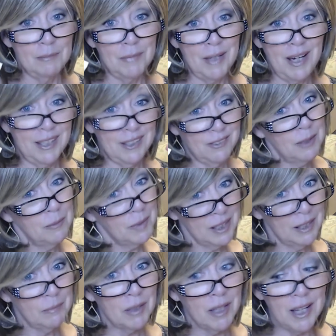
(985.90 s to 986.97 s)
Eye cream
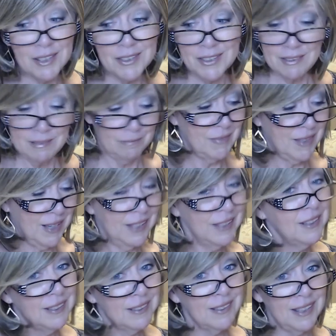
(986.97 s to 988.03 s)
and lip gloss. I
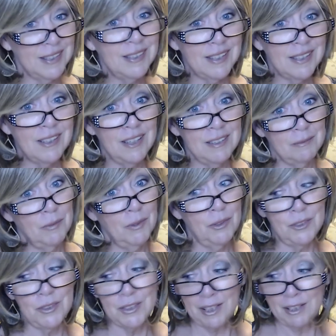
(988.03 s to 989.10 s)
can I can get on with
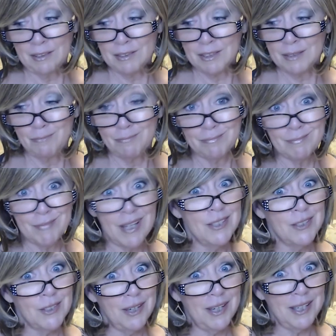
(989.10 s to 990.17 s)
those things.
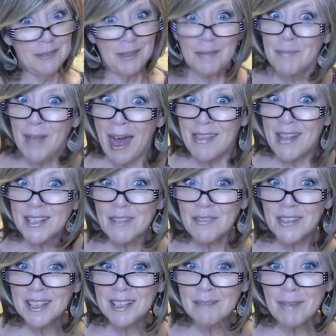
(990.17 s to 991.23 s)
So anyway, that's
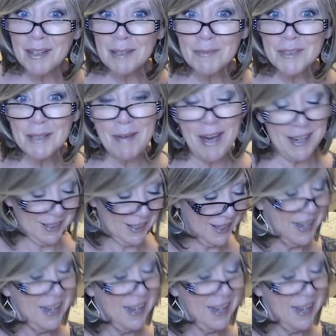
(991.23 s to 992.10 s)
everything in my Ipsy bag.